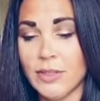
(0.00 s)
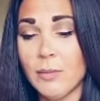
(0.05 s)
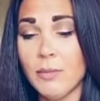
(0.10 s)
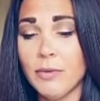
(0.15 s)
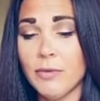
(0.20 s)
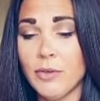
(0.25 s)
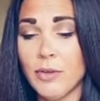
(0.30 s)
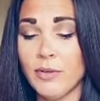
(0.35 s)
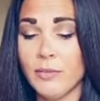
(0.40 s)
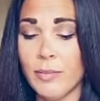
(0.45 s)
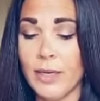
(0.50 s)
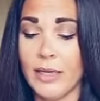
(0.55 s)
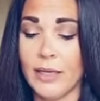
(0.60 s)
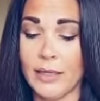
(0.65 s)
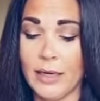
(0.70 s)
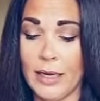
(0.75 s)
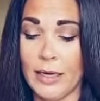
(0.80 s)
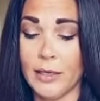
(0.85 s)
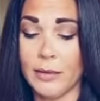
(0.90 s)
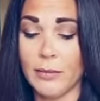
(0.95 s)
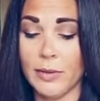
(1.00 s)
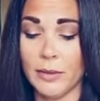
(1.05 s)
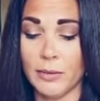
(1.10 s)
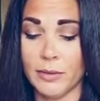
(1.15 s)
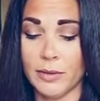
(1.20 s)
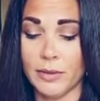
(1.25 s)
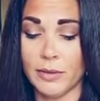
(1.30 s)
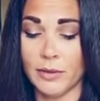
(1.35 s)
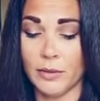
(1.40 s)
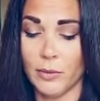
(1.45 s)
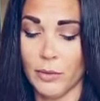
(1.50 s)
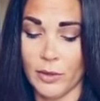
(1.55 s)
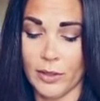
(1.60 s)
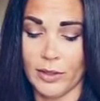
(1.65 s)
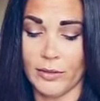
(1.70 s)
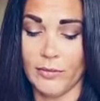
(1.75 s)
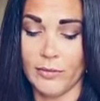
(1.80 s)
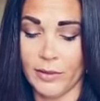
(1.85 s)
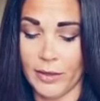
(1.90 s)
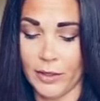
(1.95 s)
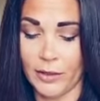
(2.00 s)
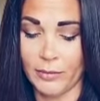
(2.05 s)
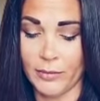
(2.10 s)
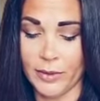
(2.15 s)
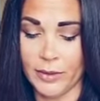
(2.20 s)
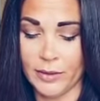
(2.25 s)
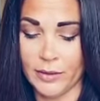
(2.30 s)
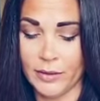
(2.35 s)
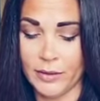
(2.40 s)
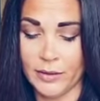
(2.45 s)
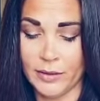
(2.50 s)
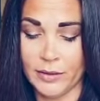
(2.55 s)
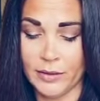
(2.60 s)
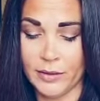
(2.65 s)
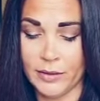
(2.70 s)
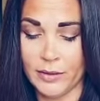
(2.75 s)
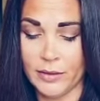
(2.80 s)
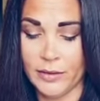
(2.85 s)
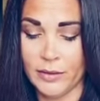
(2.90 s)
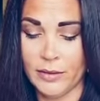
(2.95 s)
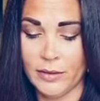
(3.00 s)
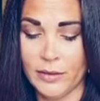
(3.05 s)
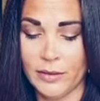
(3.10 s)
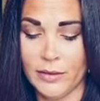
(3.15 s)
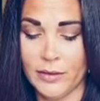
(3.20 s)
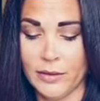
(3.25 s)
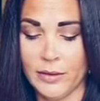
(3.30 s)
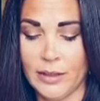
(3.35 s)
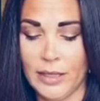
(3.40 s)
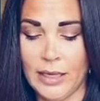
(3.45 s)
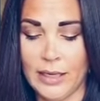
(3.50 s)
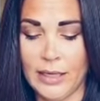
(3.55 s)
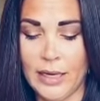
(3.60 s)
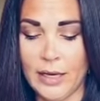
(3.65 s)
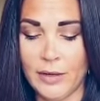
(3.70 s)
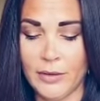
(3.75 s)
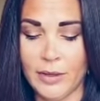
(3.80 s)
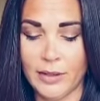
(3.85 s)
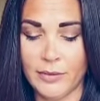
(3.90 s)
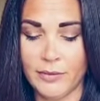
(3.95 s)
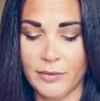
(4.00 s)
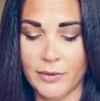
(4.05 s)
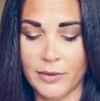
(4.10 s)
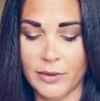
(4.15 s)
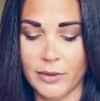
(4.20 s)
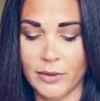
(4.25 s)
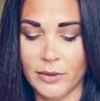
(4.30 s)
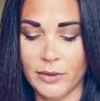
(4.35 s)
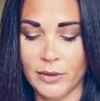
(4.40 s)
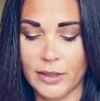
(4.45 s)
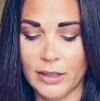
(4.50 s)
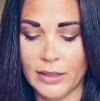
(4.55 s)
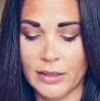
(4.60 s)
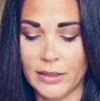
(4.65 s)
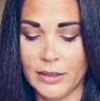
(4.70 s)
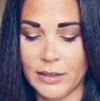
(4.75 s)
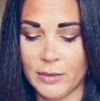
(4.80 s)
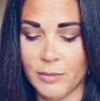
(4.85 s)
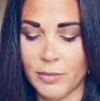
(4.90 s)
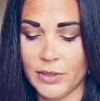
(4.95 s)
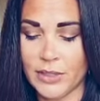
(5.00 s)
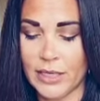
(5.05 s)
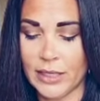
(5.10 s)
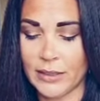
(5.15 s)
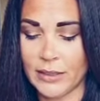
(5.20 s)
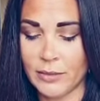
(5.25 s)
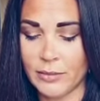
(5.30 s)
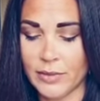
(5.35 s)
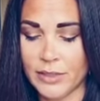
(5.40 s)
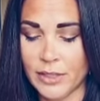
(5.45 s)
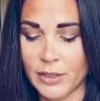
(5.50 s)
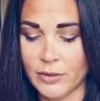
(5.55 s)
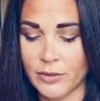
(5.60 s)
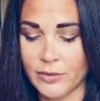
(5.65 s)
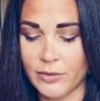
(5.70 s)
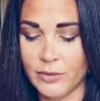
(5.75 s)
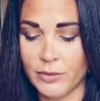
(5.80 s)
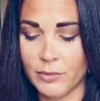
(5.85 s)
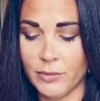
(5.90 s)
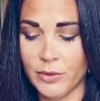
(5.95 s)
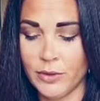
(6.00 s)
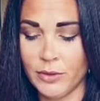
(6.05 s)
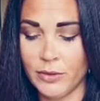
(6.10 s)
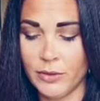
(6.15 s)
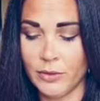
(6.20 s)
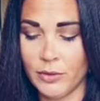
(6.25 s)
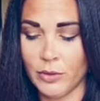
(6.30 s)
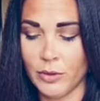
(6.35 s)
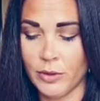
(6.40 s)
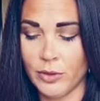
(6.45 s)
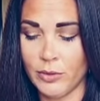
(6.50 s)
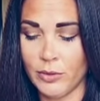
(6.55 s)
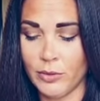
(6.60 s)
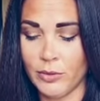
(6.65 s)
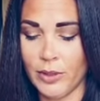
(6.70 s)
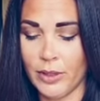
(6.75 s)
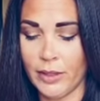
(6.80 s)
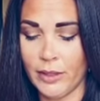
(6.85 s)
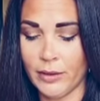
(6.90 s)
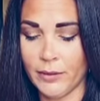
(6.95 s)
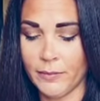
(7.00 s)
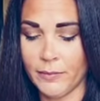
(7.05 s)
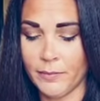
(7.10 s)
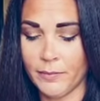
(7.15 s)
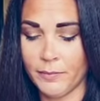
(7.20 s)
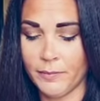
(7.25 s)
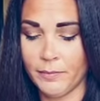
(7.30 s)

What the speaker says: of you have made an enemy within the work environment. And now they feel they need to protect themselves from you or you, they.